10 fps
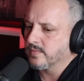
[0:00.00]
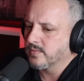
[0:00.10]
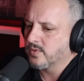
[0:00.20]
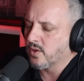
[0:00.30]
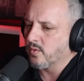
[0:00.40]

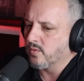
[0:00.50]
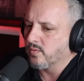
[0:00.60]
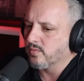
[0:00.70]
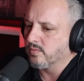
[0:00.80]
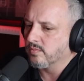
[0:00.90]
So
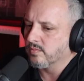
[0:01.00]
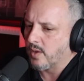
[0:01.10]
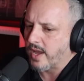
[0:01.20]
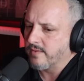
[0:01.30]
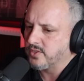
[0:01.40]
my
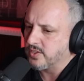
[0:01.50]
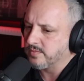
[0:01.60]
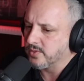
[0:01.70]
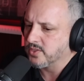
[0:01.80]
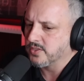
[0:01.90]
wife, she's
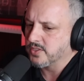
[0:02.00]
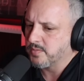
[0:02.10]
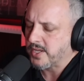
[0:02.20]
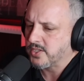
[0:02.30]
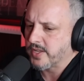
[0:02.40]
a
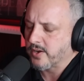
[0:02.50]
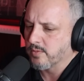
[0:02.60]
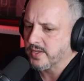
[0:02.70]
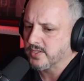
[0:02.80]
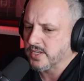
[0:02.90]
speech
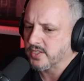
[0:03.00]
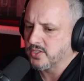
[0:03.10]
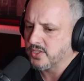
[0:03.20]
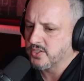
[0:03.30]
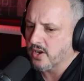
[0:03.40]
therapist, and
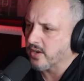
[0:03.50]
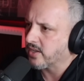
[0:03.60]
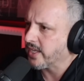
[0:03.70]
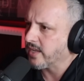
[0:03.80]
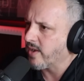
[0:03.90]
she started
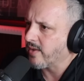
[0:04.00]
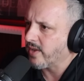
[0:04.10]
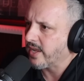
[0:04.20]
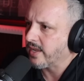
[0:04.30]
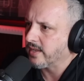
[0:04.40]
clicking right
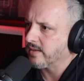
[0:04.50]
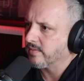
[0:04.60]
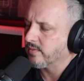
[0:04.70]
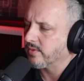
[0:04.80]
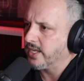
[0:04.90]
away.
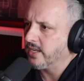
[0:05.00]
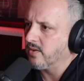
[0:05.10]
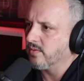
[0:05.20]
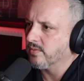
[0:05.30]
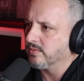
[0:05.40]
We need to
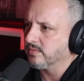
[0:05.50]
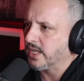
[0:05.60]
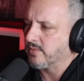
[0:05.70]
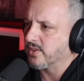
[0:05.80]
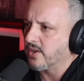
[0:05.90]
go take
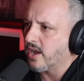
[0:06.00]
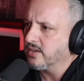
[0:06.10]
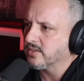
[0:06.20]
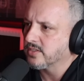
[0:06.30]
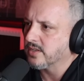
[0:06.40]
him to the
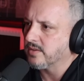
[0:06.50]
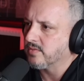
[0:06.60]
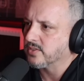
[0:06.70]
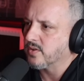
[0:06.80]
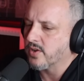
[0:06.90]
doctor, see
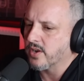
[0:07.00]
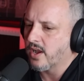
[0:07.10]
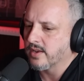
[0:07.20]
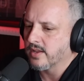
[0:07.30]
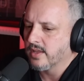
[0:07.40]
what's going
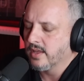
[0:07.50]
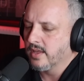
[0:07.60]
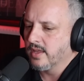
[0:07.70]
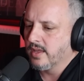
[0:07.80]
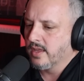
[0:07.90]
on.
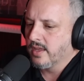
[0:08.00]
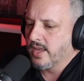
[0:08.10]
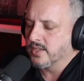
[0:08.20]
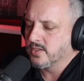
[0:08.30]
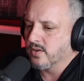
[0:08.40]

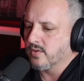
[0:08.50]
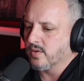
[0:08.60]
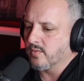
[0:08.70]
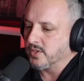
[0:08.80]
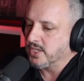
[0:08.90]
And
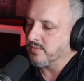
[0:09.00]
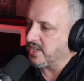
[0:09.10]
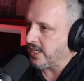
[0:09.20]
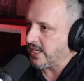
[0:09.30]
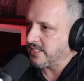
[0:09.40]
so we took him to
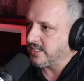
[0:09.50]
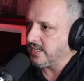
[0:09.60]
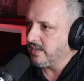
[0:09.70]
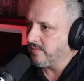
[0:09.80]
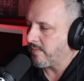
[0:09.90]
the ENT.
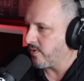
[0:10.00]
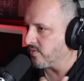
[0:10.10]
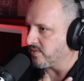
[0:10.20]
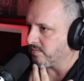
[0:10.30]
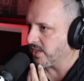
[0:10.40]
Maybe
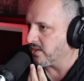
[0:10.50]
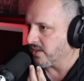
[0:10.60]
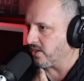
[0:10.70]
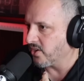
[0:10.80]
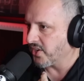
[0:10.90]

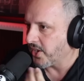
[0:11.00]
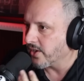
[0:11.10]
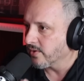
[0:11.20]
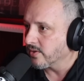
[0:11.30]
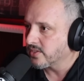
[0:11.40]
he couldn't
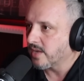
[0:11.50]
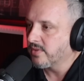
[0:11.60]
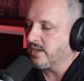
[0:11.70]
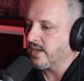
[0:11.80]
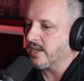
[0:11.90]
hear or
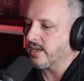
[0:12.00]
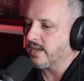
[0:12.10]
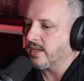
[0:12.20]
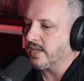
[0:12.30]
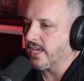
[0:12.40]
something, and
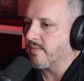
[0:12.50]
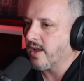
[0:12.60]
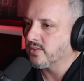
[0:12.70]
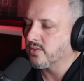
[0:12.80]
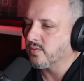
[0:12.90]
it came
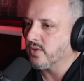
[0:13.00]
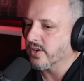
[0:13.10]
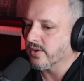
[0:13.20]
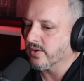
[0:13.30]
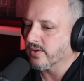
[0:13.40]
out to
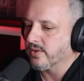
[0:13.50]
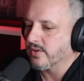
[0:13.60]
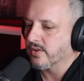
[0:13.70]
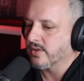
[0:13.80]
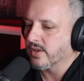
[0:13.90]
where
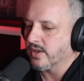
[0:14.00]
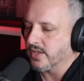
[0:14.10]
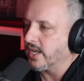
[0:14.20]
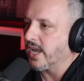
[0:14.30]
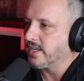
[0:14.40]

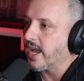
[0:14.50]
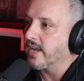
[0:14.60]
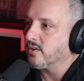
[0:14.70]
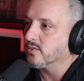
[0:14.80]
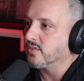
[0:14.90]
he got
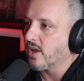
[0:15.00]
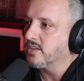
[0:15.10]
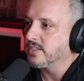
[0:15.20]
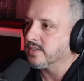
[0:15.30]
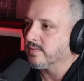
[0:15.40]
diagnosed with
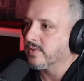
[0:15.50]
autism.